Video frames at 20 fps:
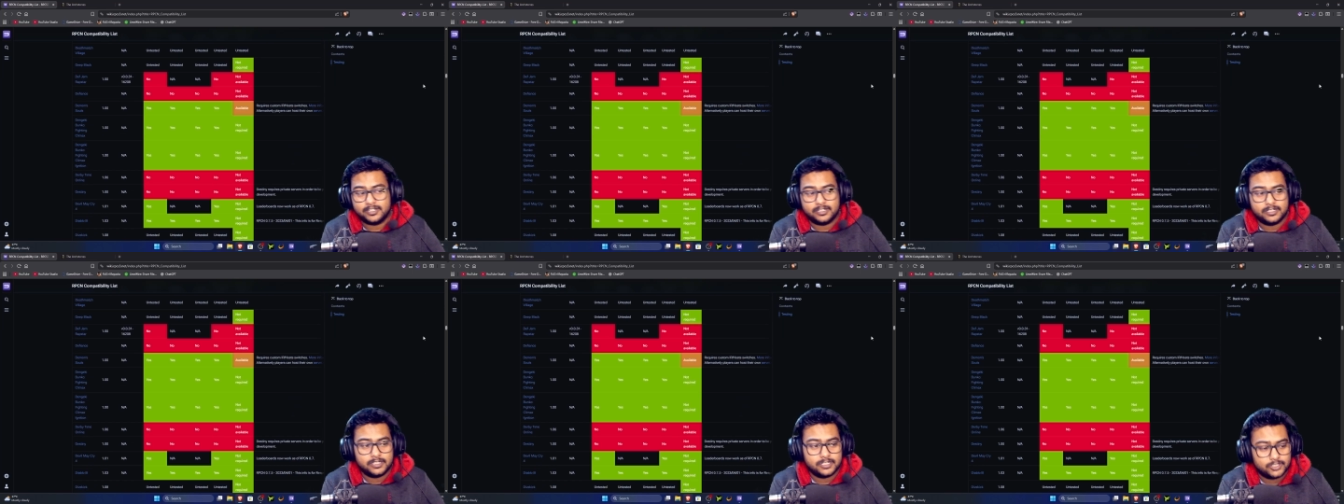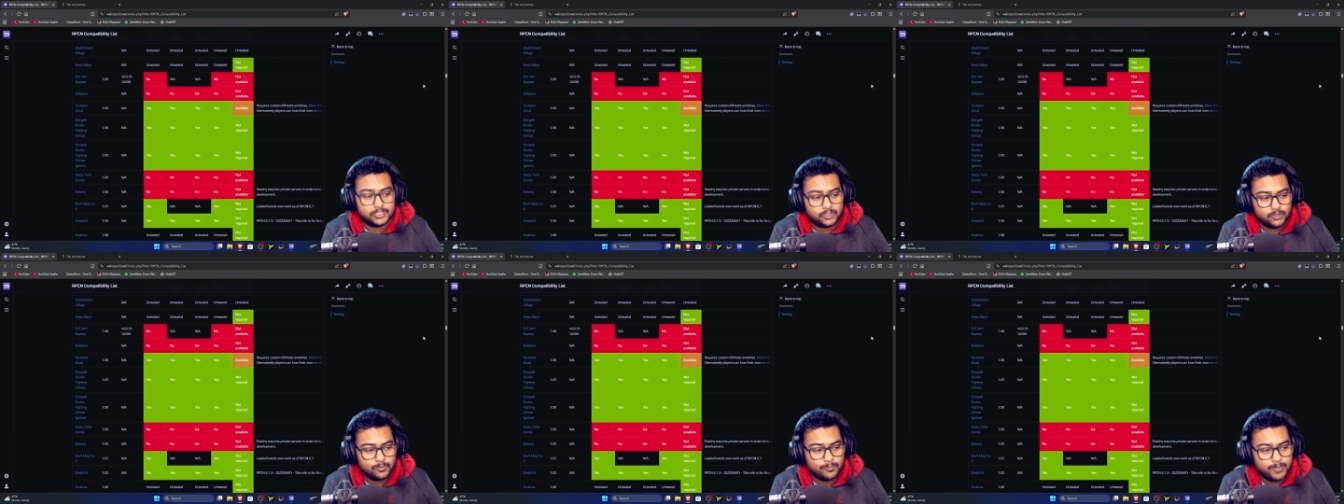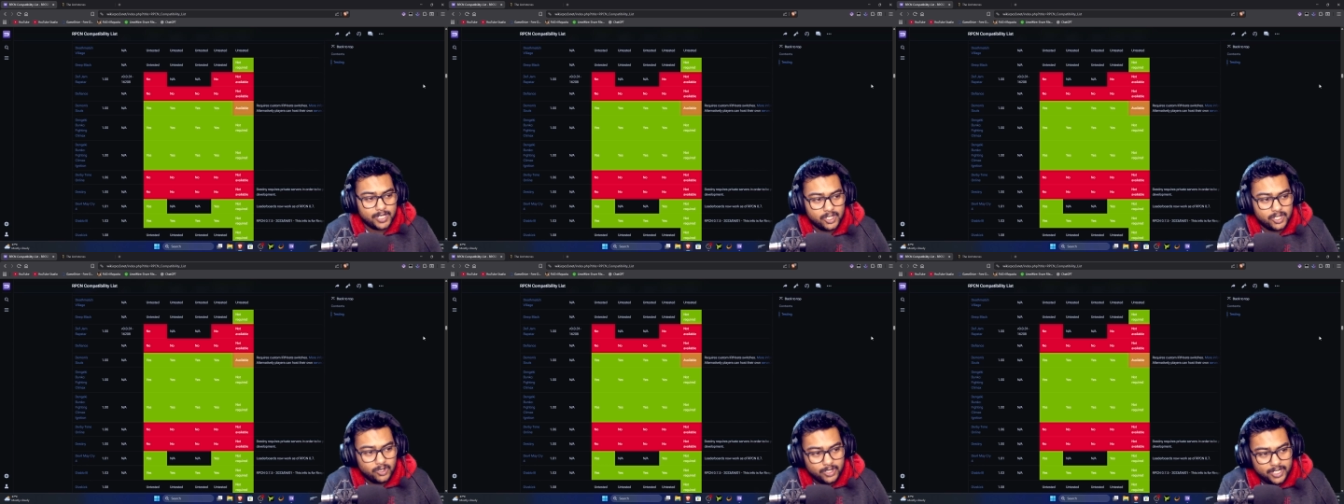to
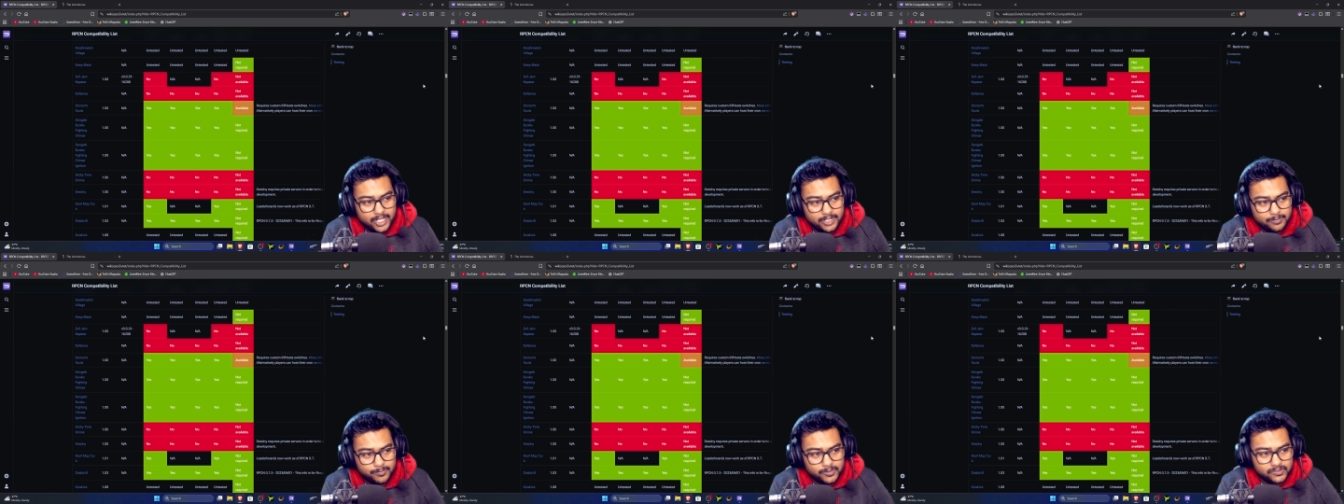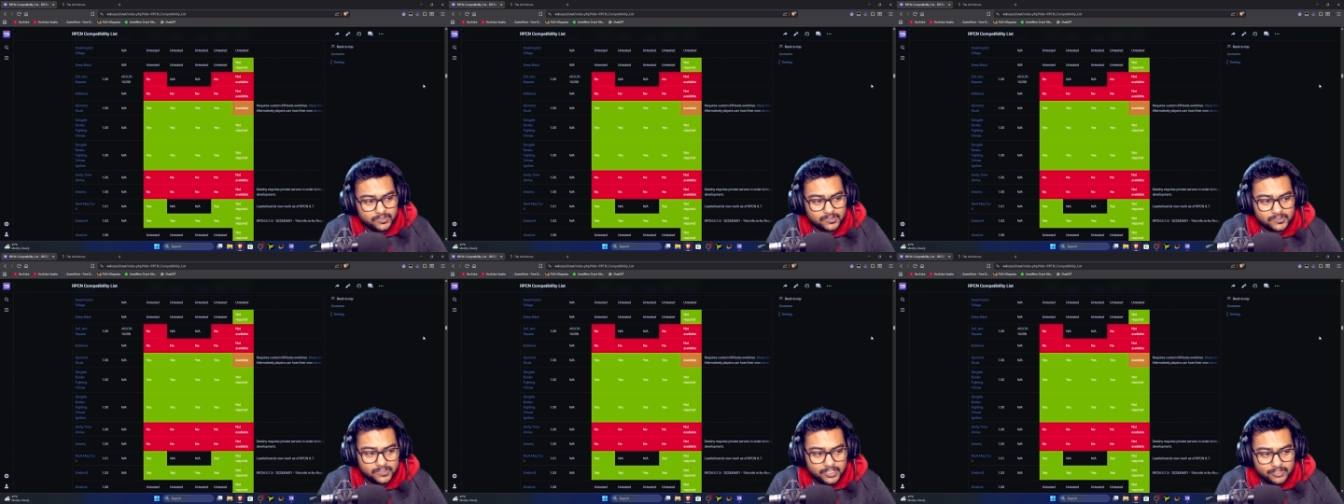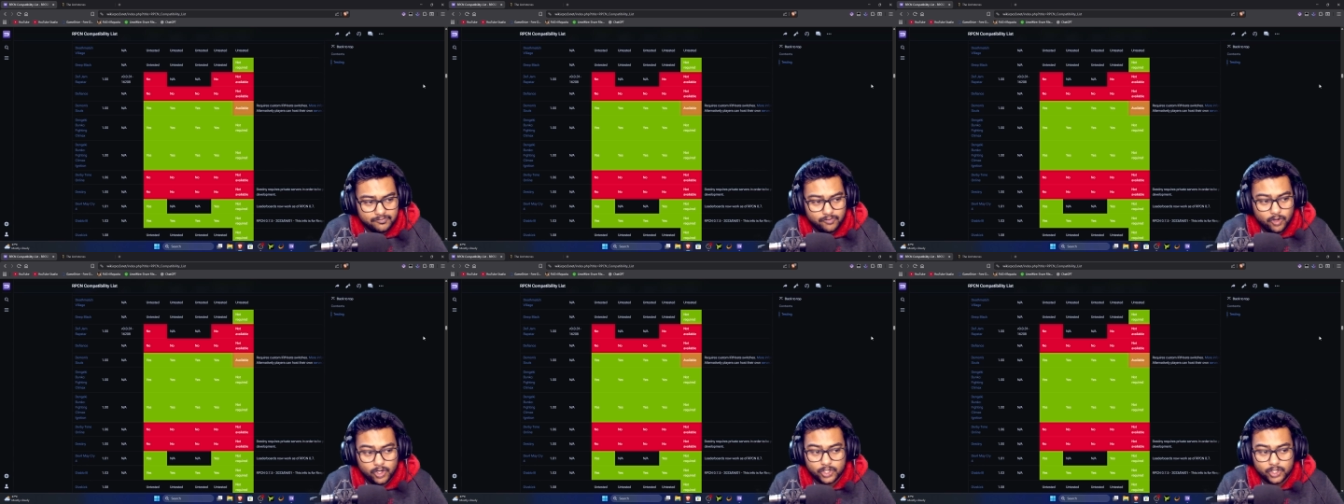play on RPCS3 for